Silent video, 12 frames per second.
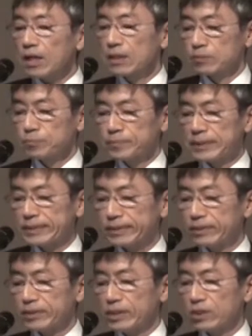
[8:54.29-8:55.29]
and
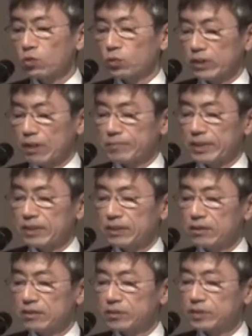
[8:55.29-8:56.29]

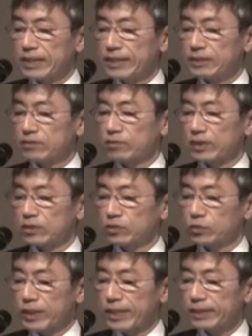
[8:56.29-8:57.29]
mercury-contaminated sludge was
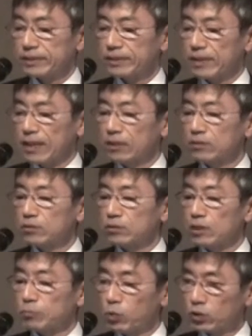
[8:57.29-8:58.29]
dredged
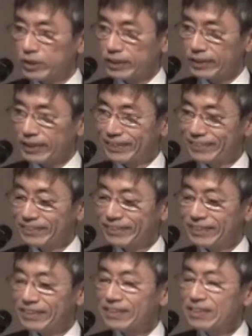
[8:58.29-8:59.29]
and deposited
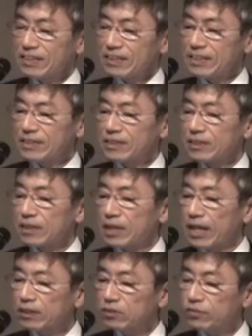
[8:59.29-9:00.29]
in the
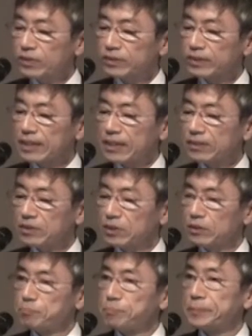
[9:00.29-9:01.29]
landfill site in
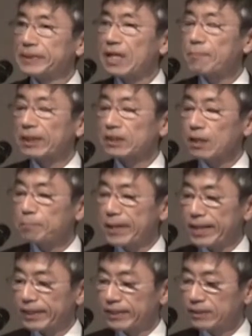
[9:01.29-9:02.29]
Minamata
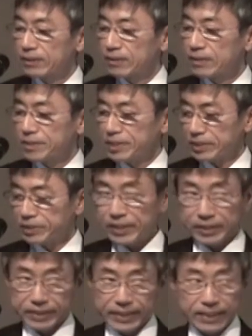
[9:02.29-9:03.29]
Bay, this
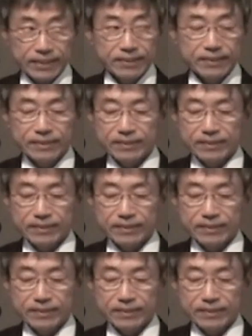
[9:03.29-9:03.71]
area.